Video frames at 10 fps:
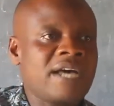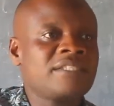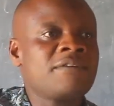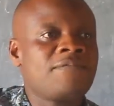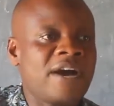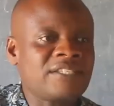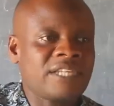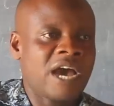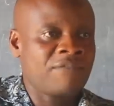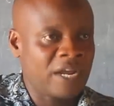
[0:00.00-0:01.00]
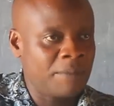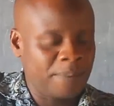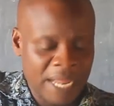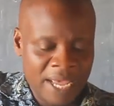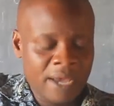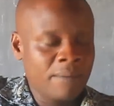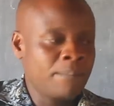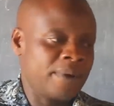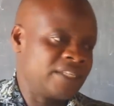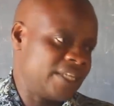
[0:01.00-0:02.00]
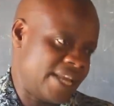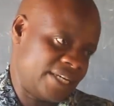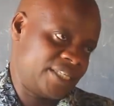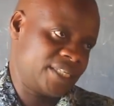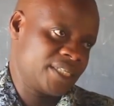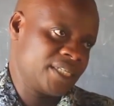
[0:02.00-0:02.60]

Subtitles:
as the first African president